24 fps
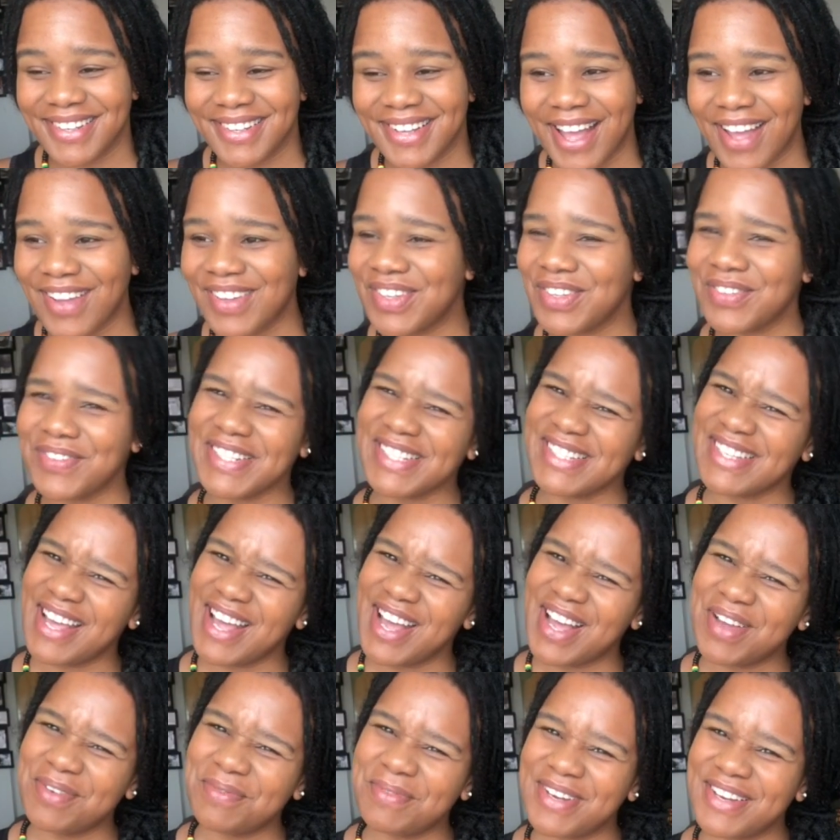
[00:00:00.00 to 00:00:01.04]
I don't know if it's
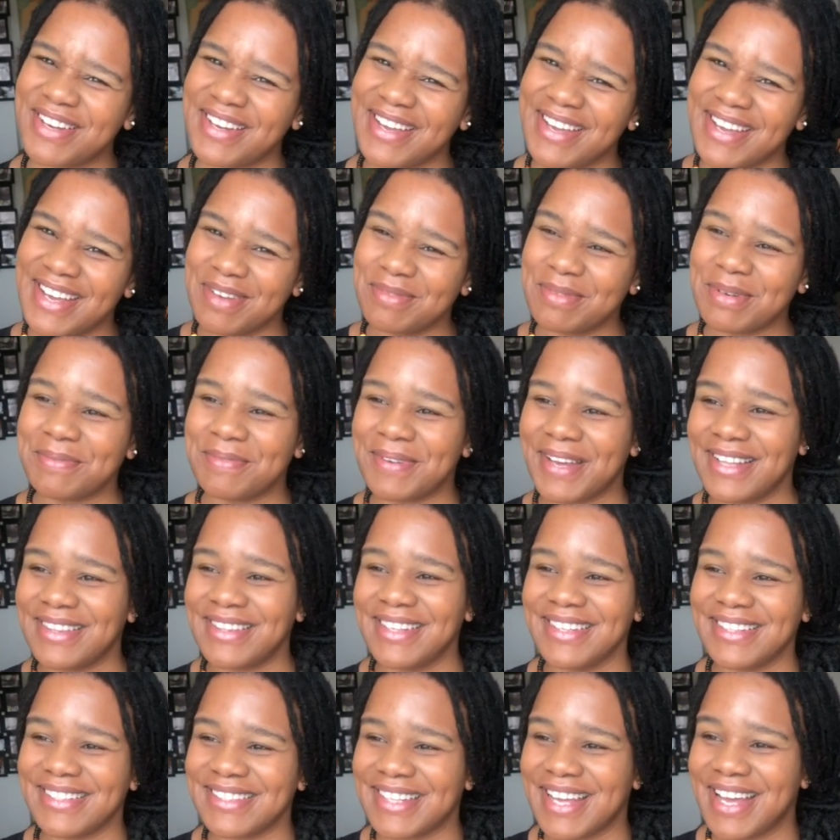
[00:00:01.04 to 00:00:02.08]
Alma or Amma, but I
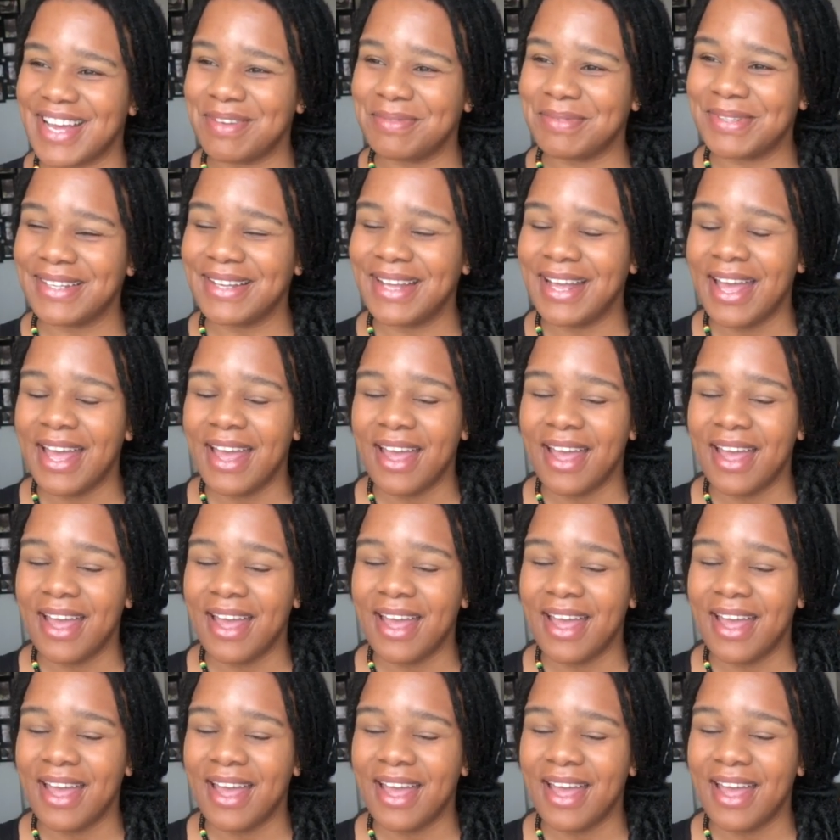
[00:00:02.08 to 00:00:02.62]
think it's Alma.